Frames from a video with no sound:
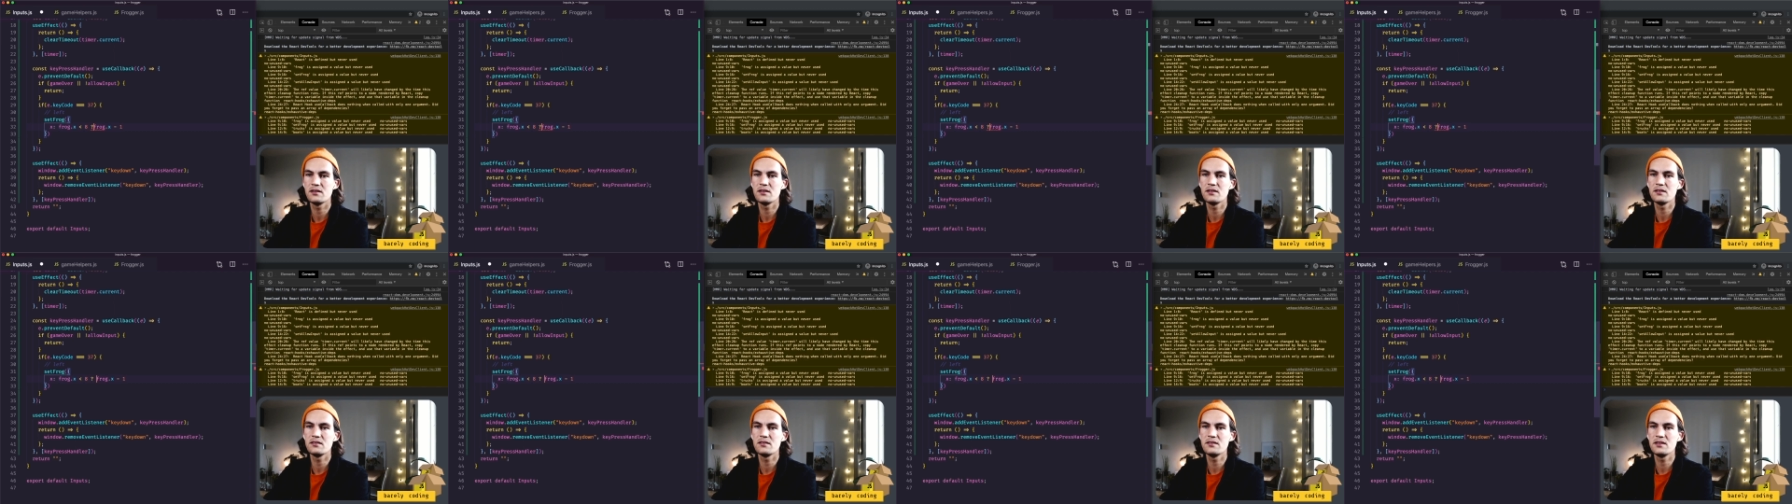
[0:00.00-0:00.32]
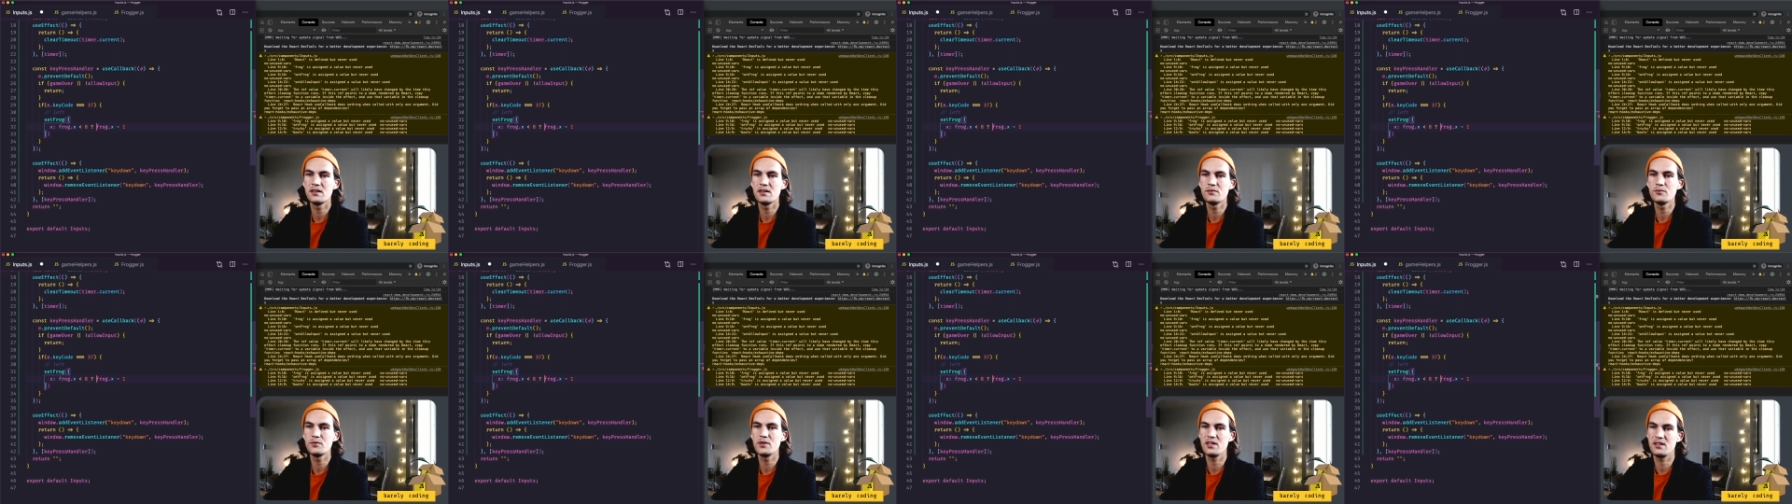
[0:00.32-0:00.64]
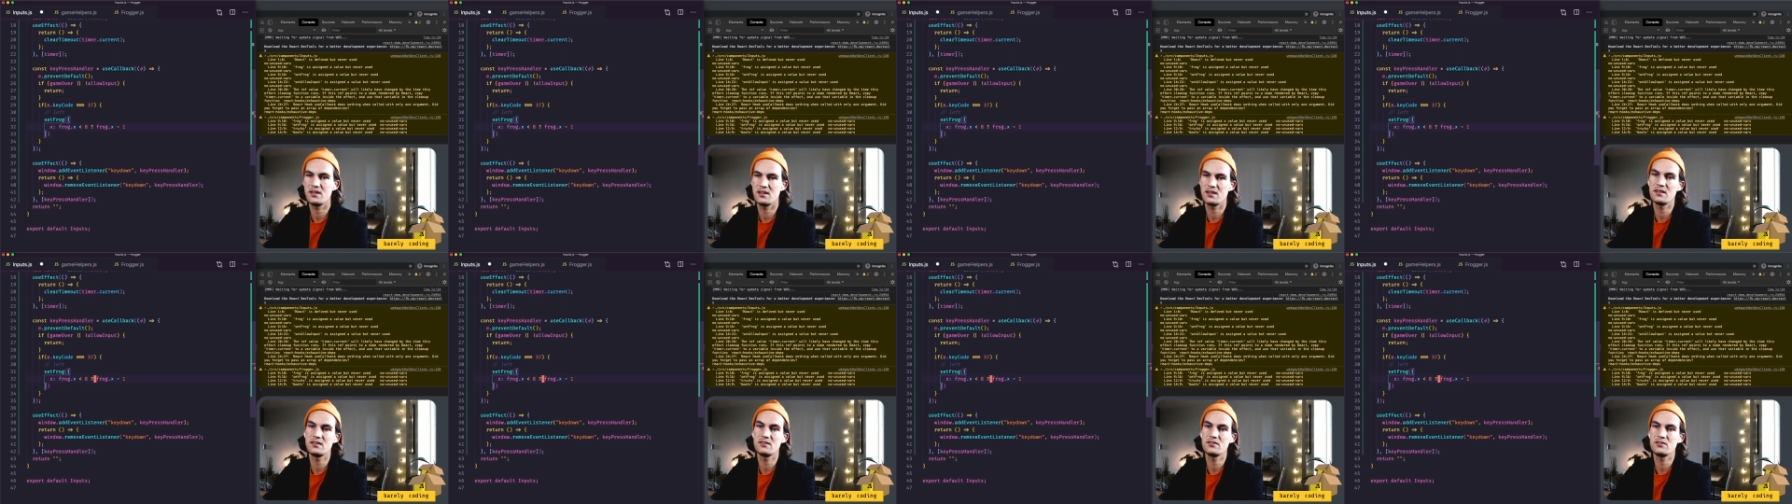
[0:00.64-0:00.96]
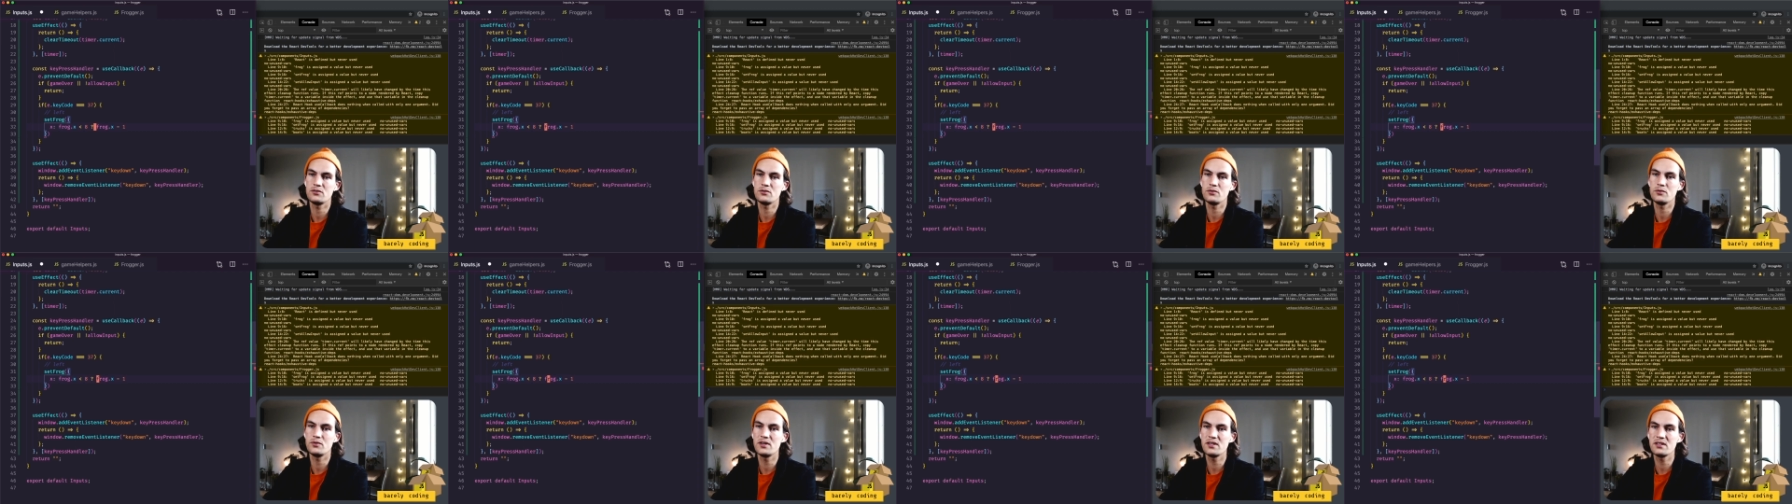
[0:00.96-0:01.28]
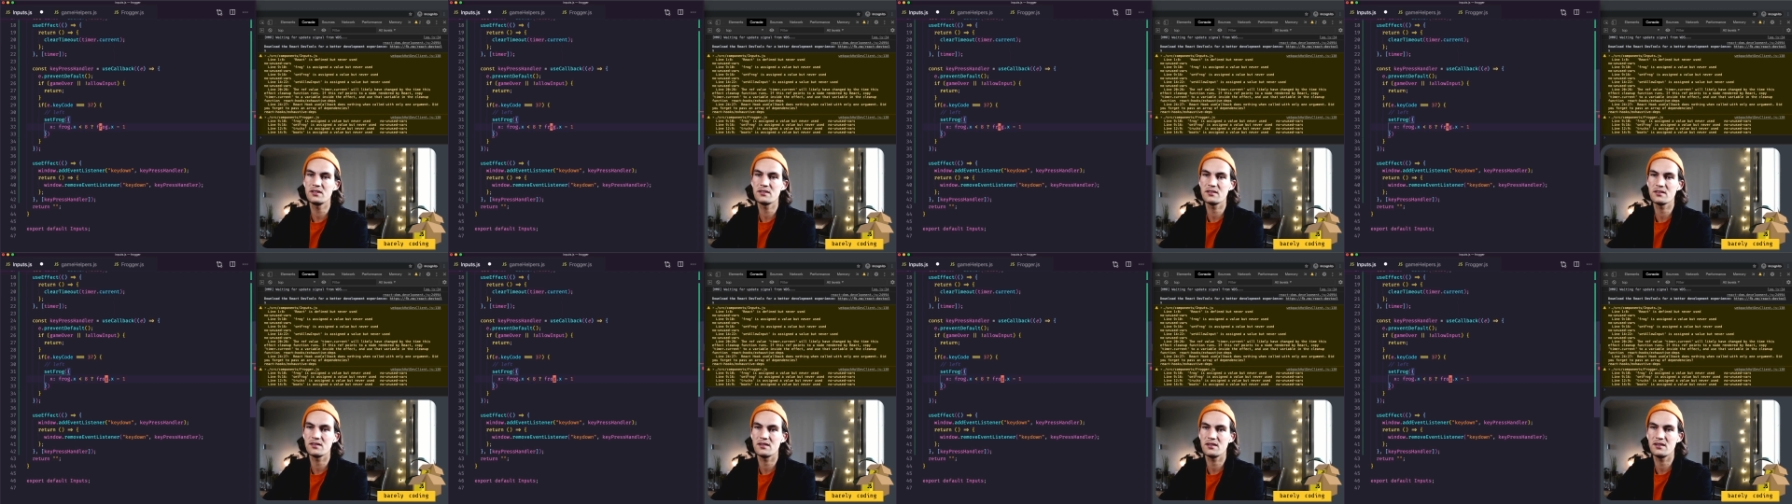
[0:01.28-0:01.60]
Then we can do
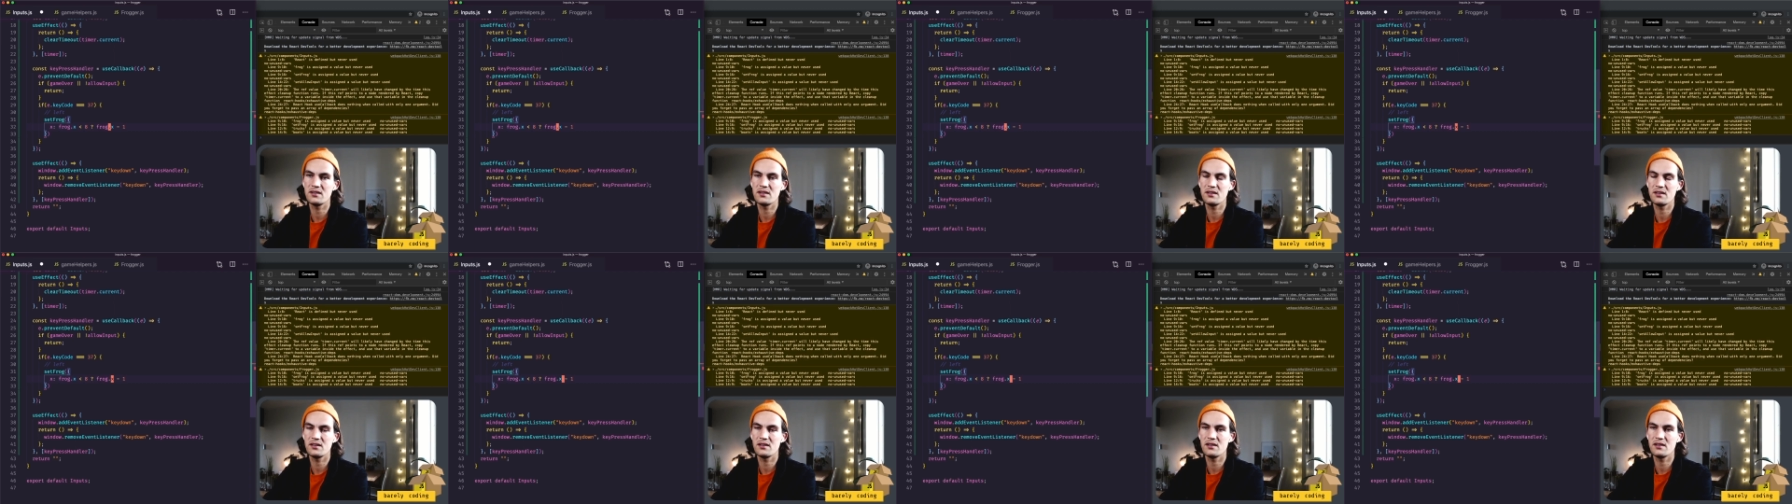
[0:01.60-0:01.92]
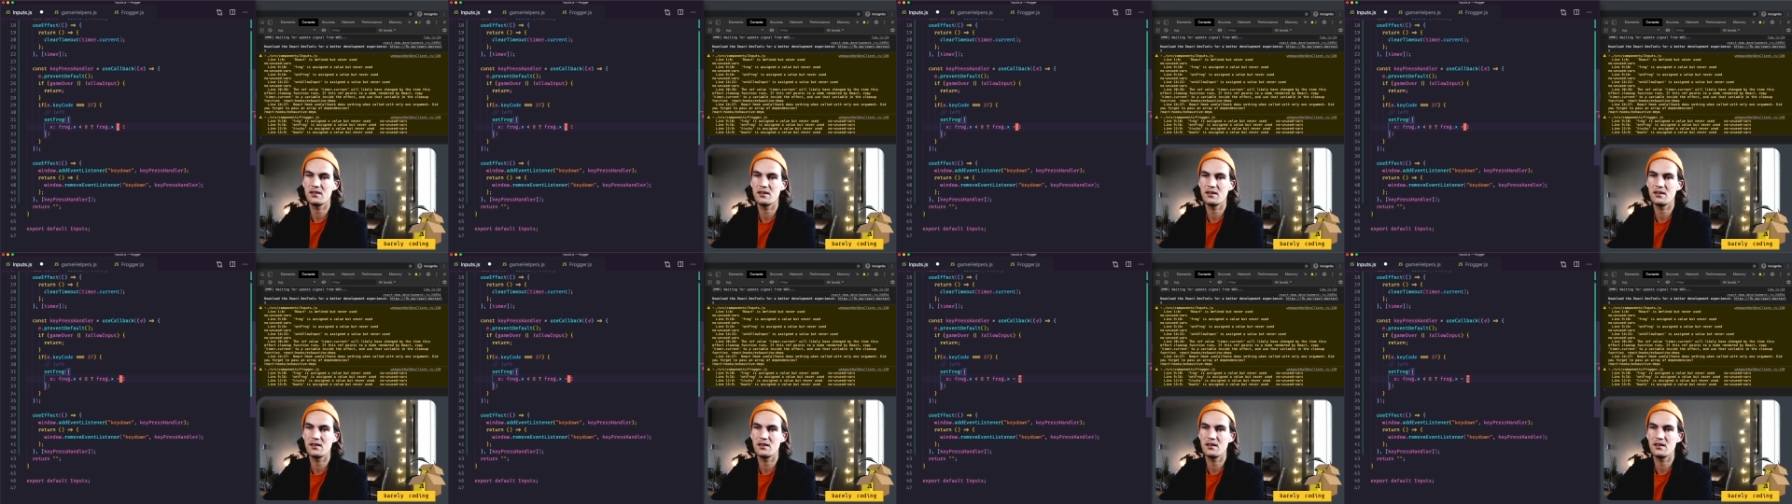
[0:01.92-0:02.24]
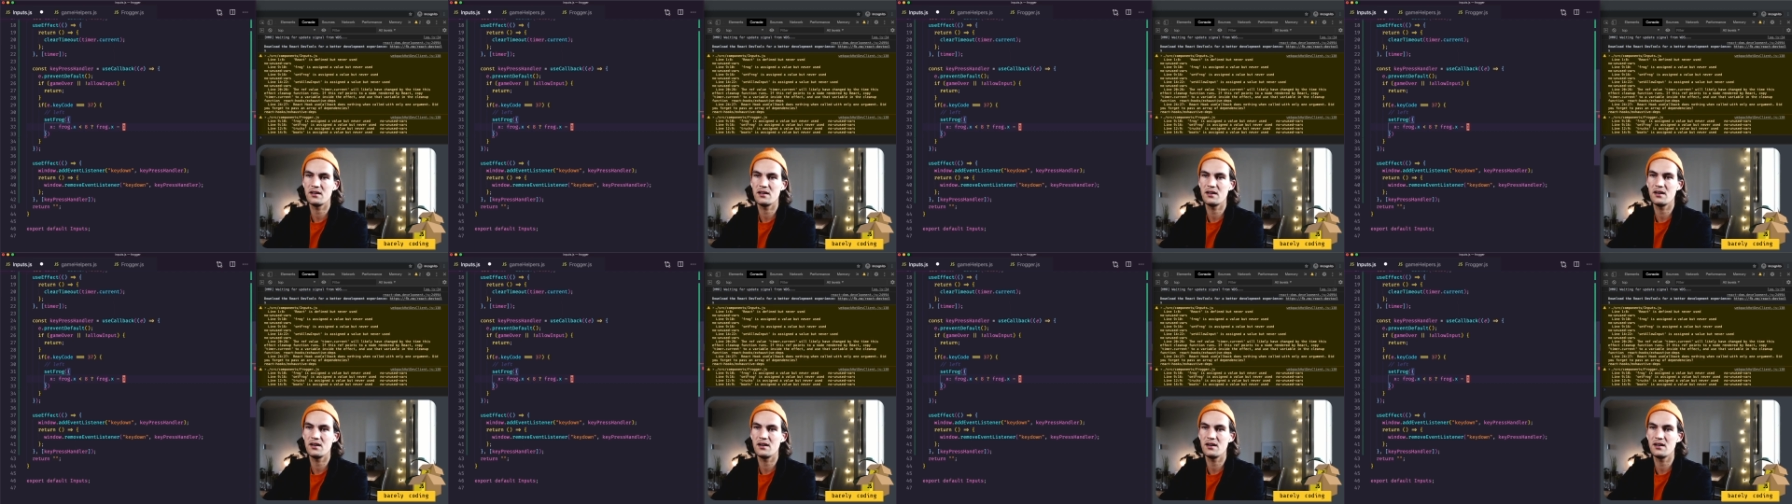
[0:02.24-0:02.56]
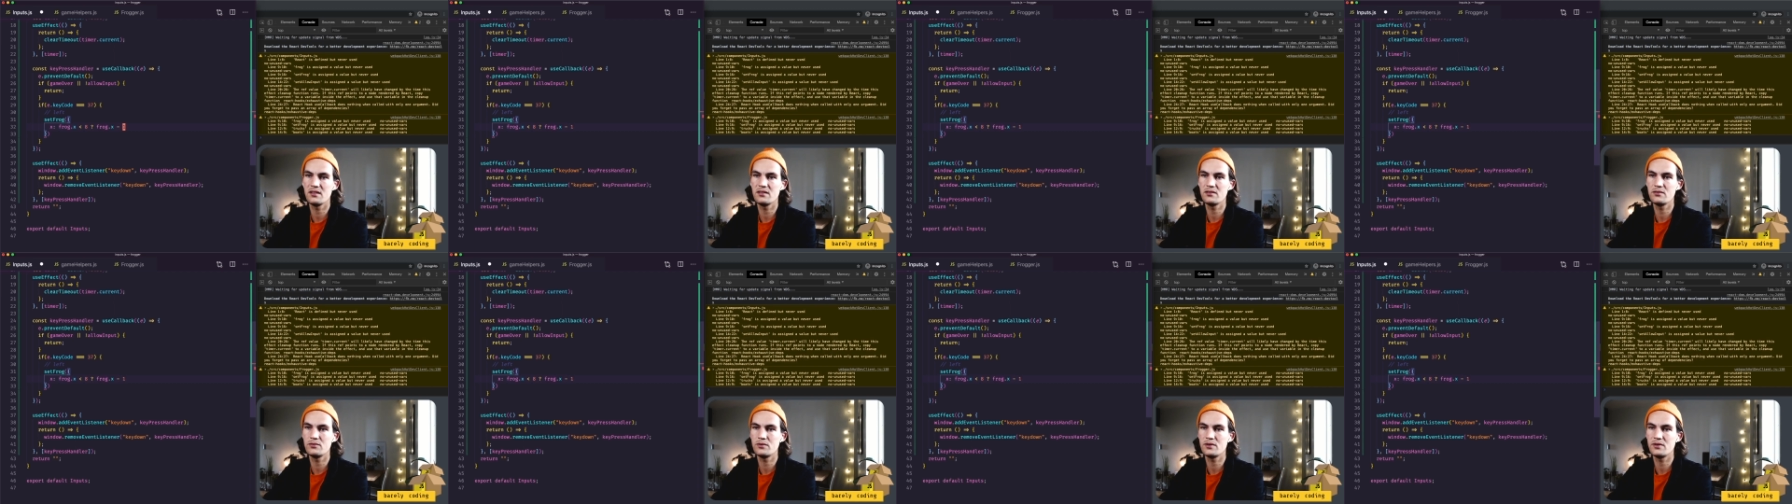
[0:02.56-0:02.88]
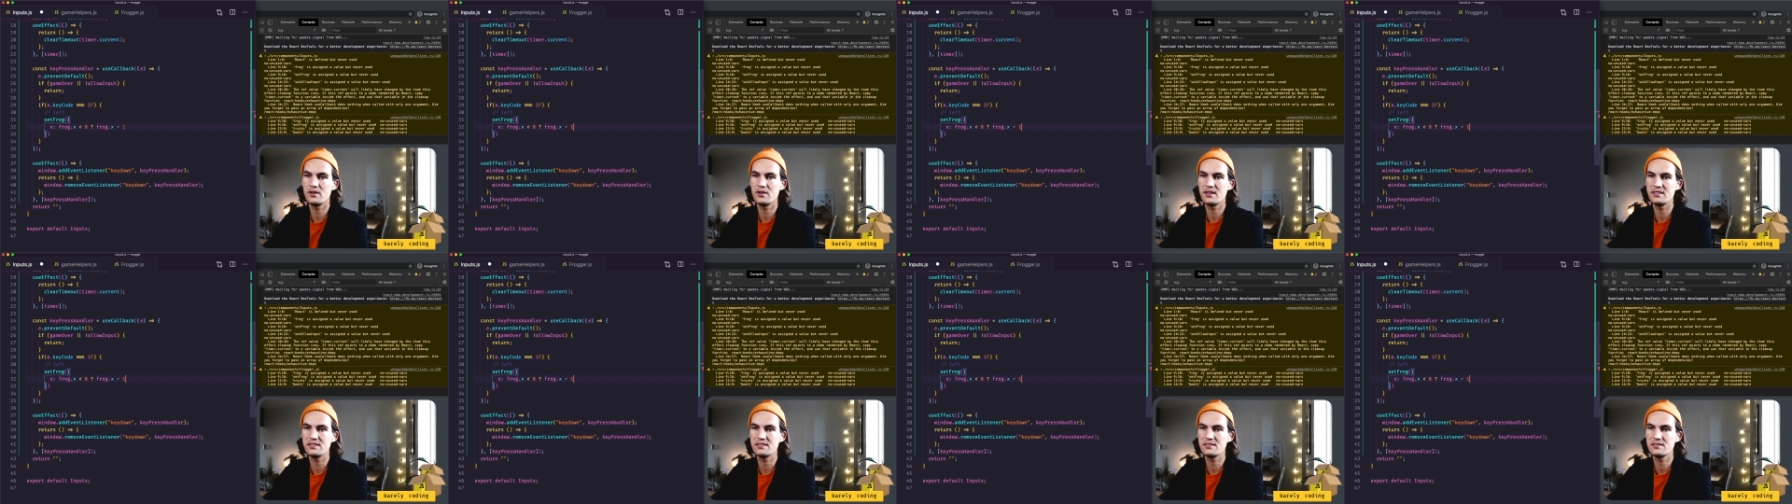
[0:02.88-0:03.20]
it.
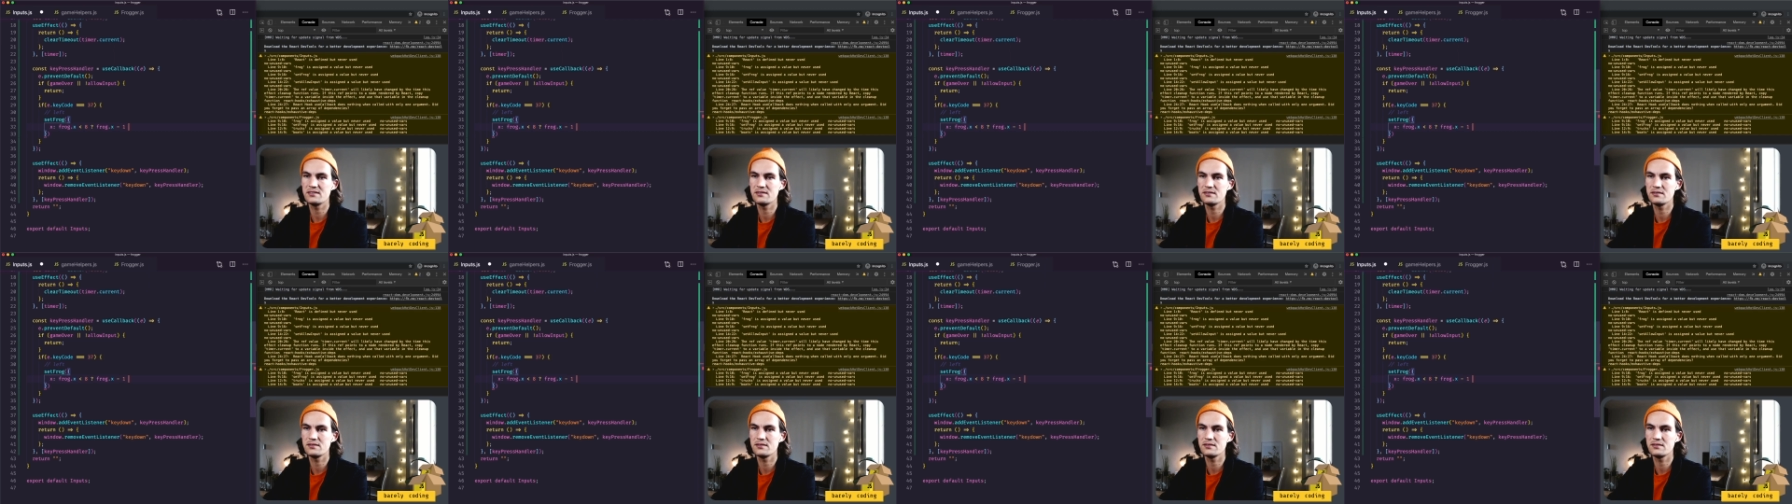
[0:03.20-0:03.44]
Otherwise,